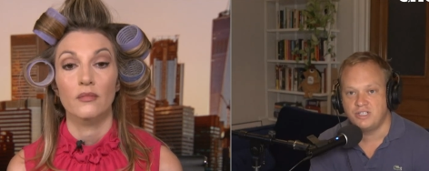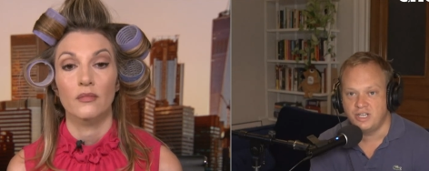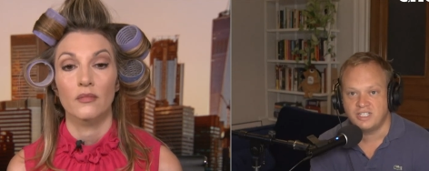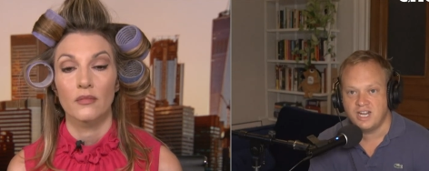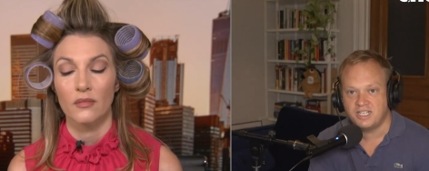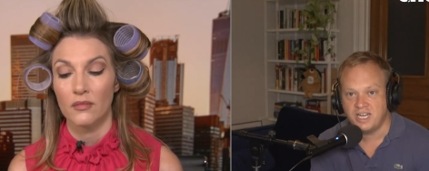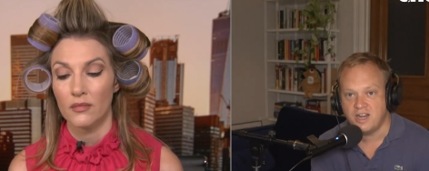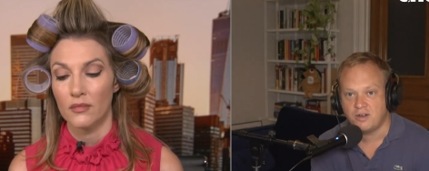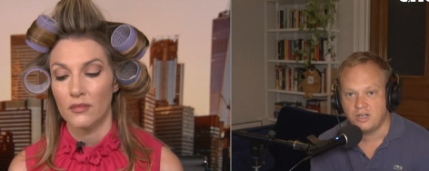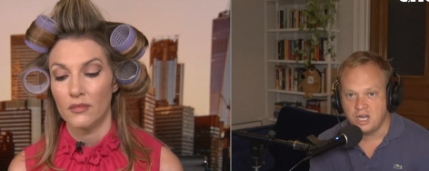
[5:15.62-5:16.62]
Speaker 1: does not
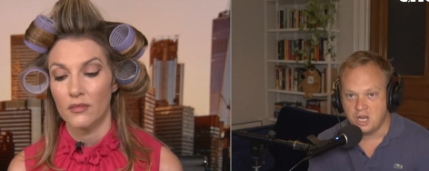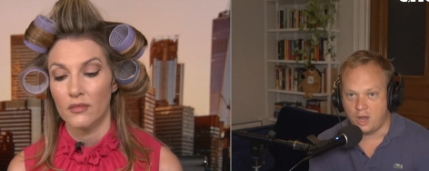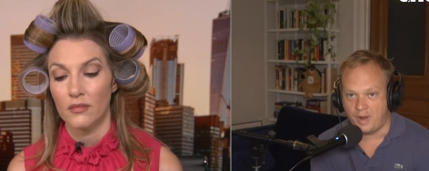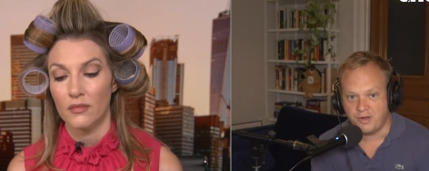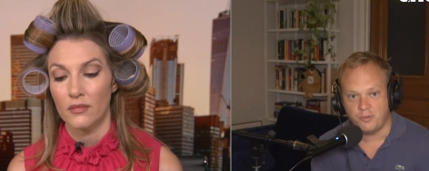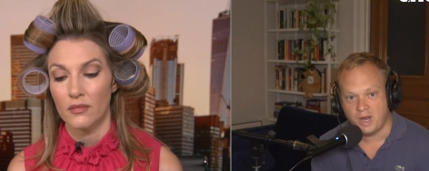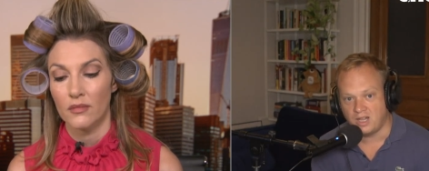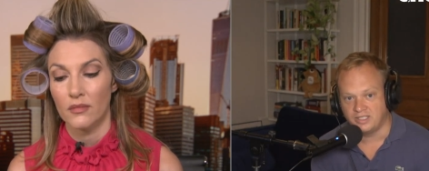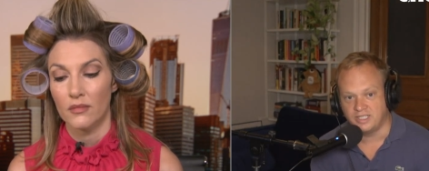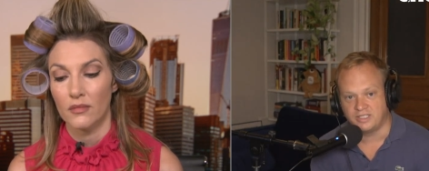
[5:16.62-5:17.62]
care about your
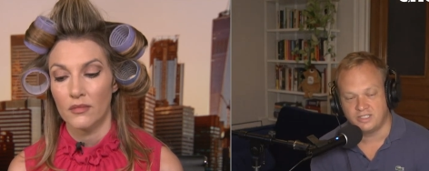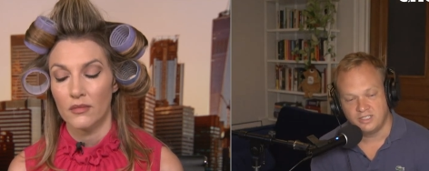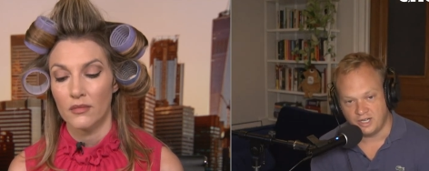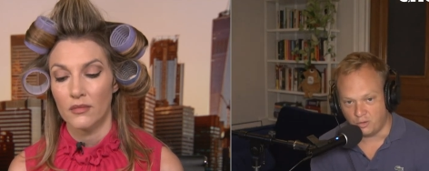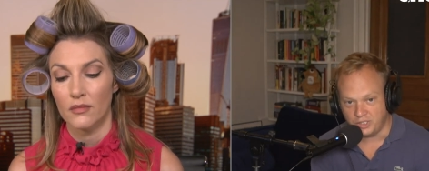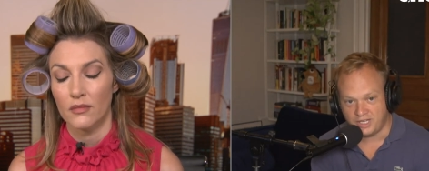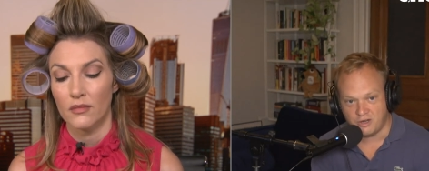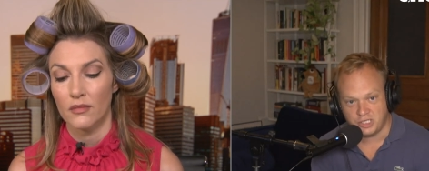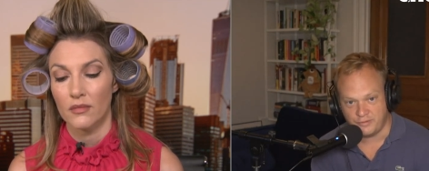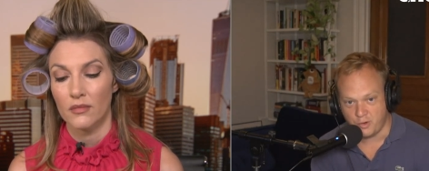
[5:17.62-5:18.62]
politics. It only
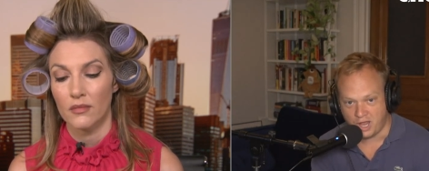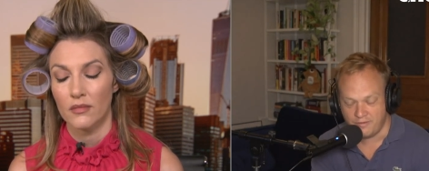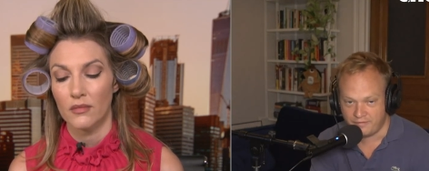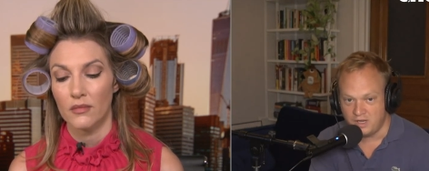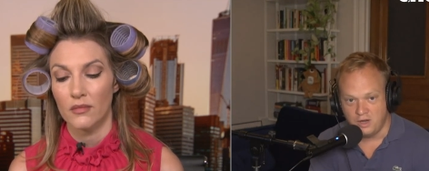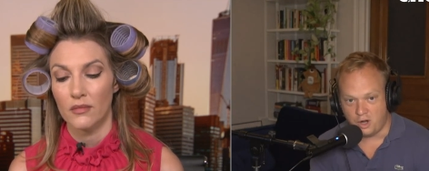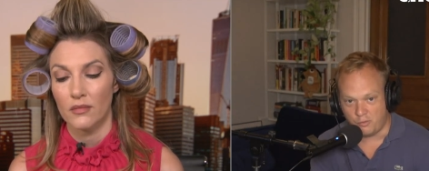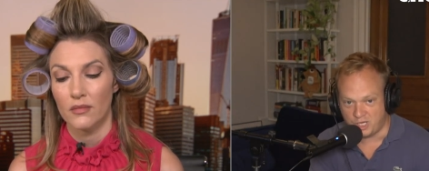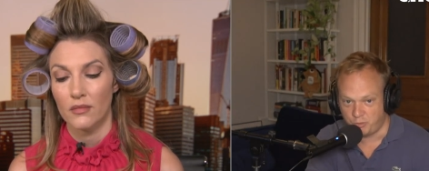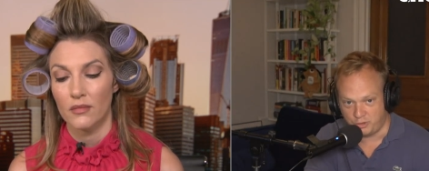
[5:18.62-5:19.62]
cares if you have a
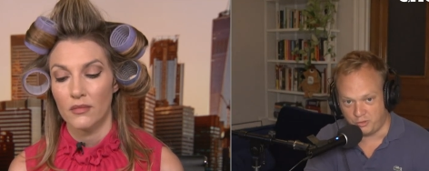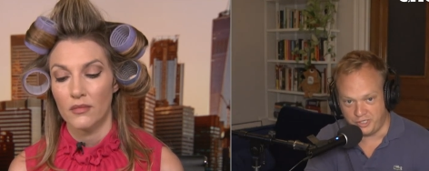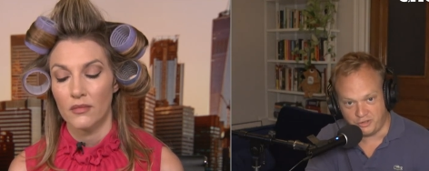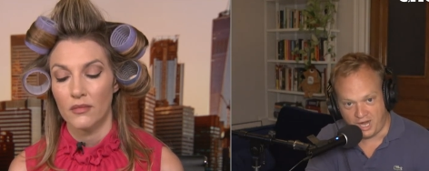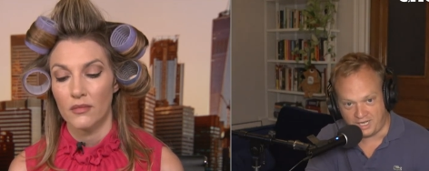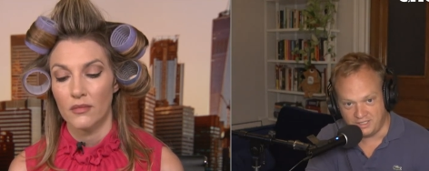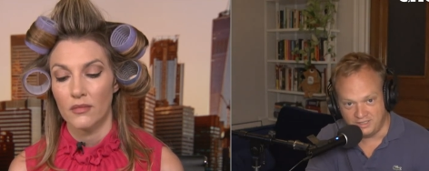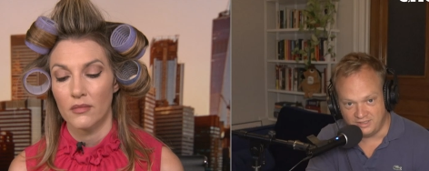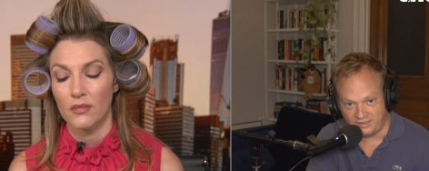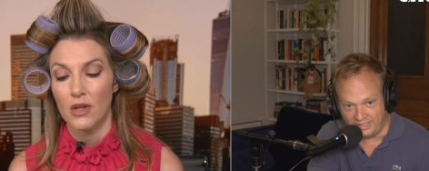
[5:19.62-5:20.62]
respiratory tract,
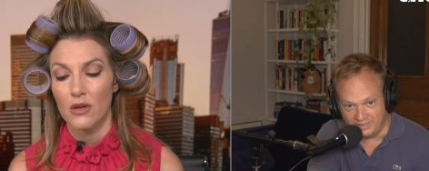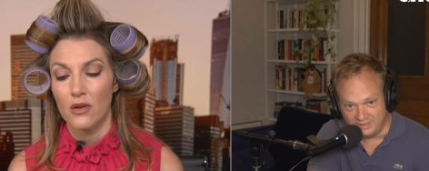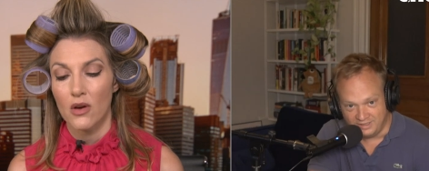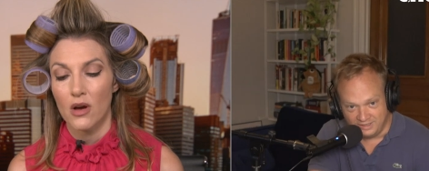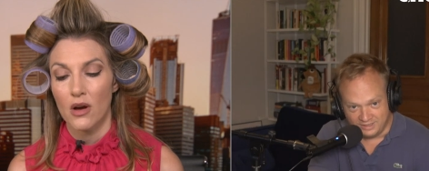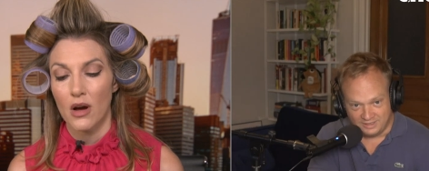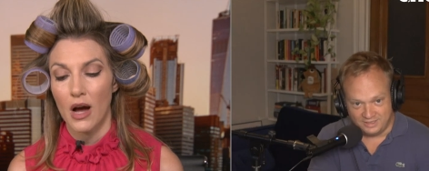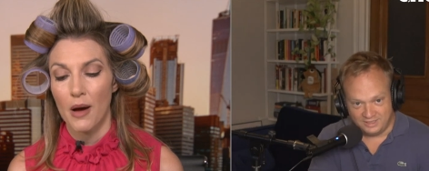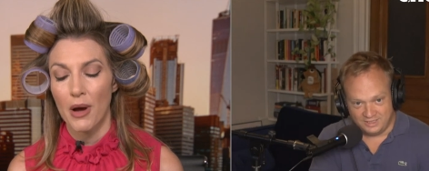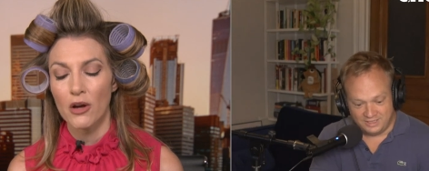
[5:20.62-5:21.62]
right?
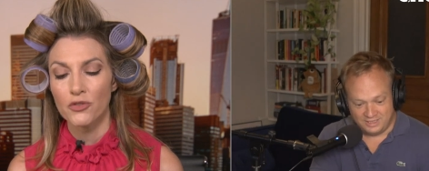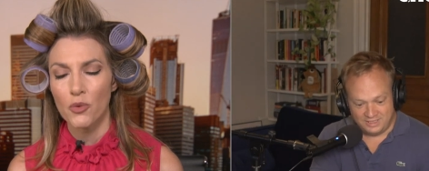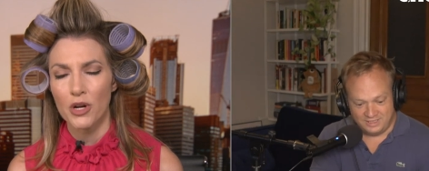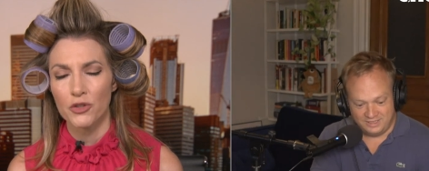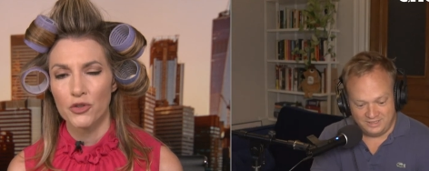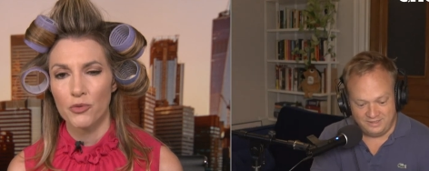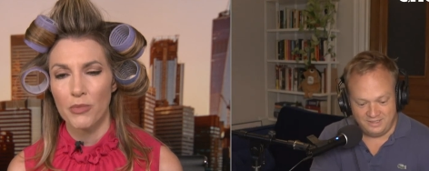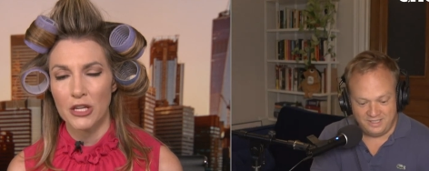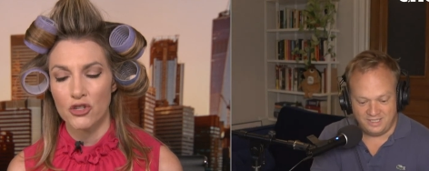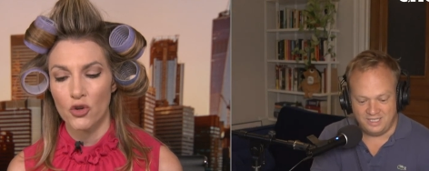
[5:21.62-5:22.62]
Speaker 2: Um, I also wanted to
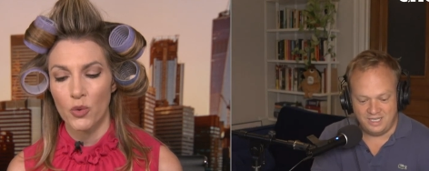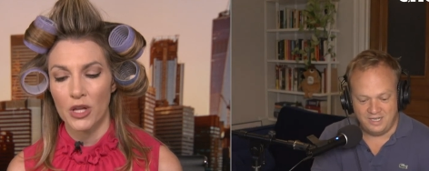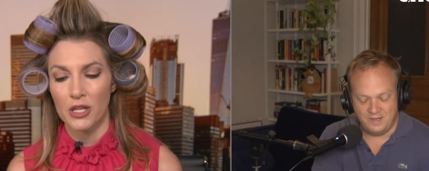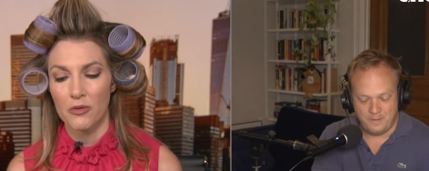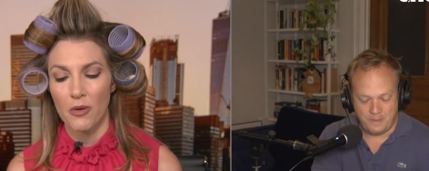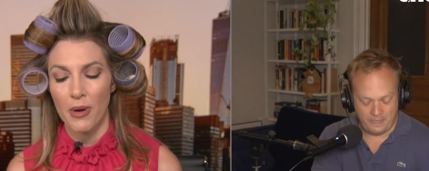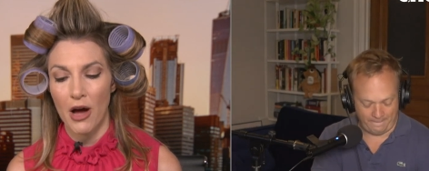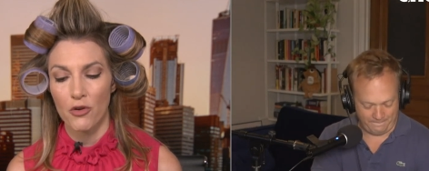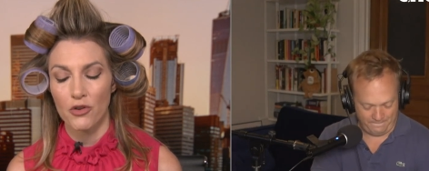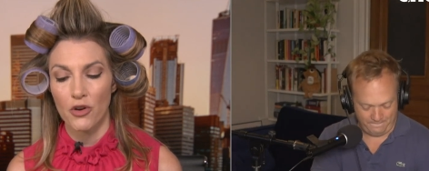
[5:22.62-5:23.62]
mention quickly
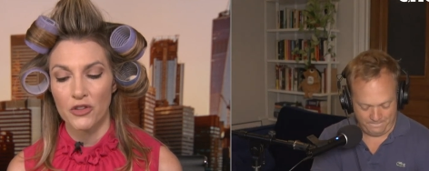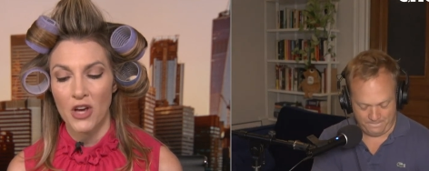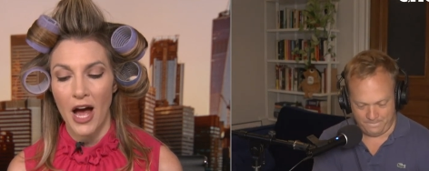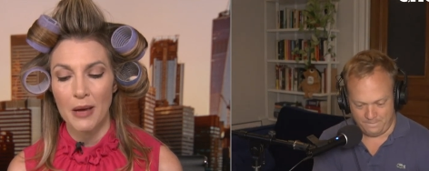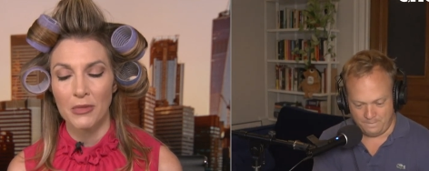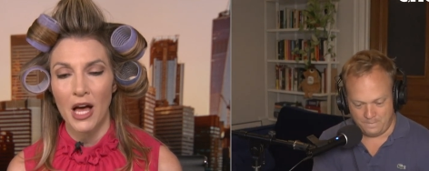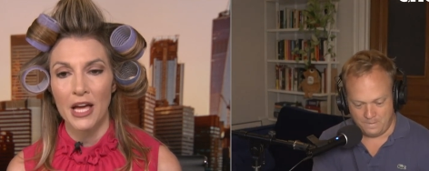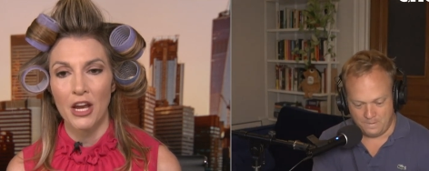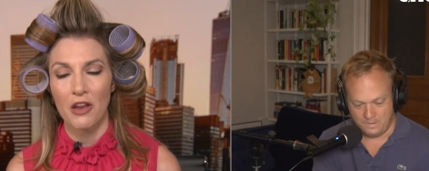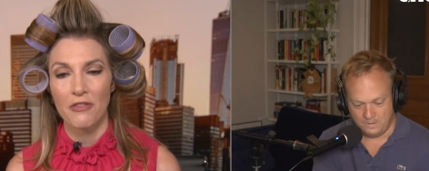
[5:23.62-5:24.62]
about a
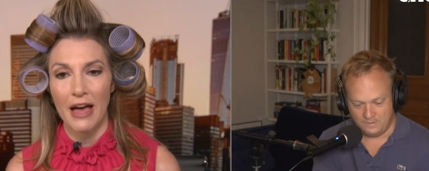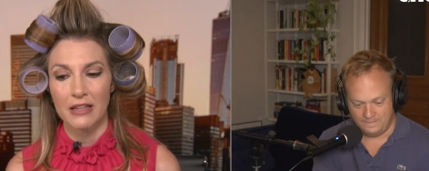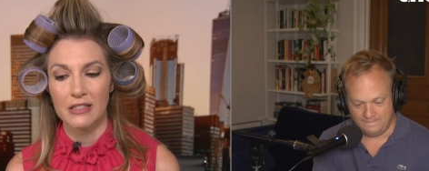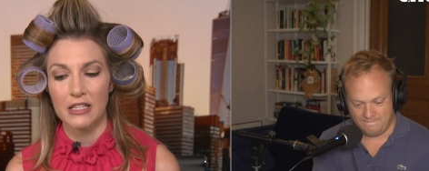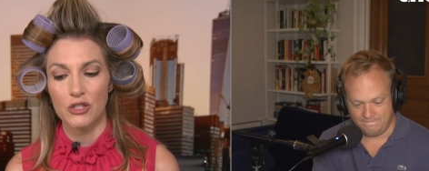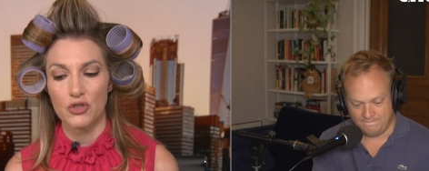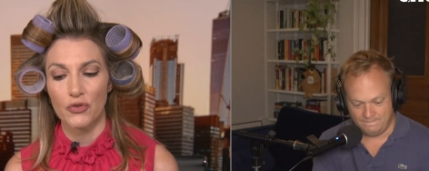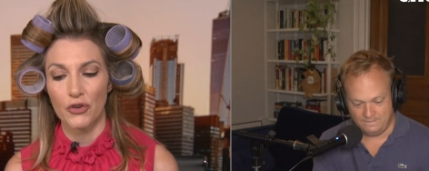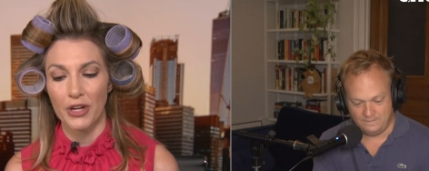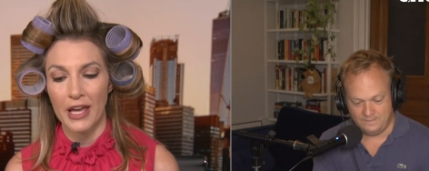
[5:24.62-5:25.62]
timeline on vaccines
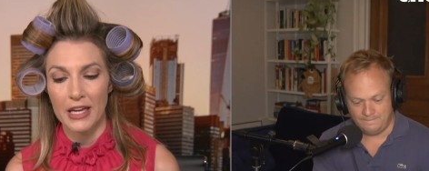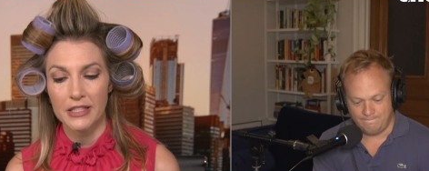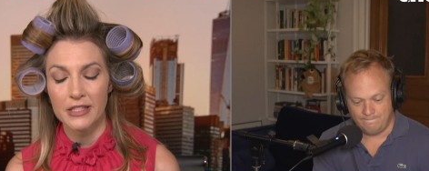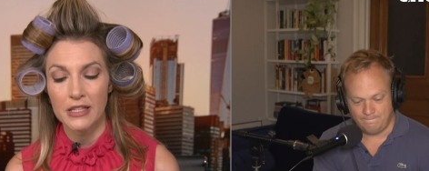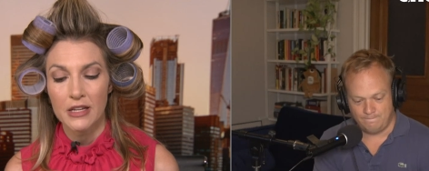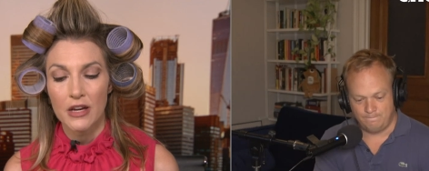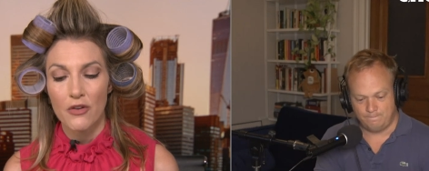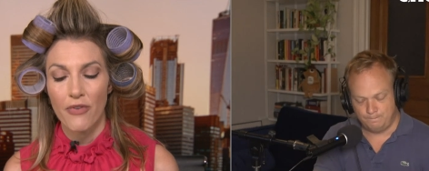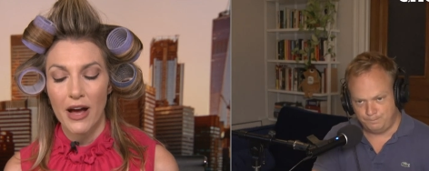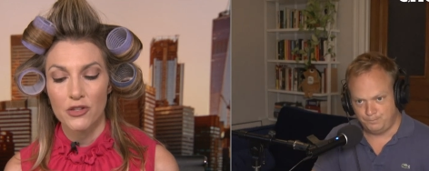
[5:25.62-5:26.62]
for kids.
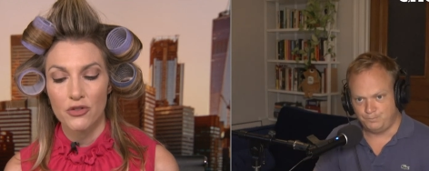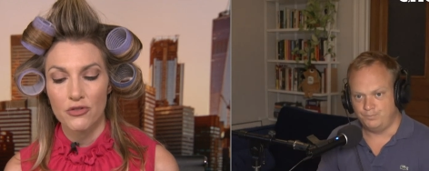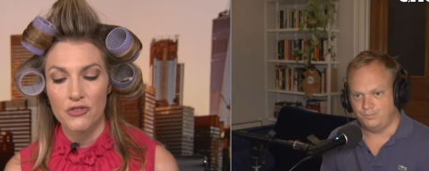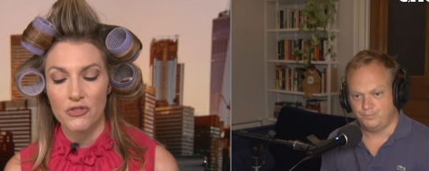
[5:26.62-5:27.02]
Pfizer's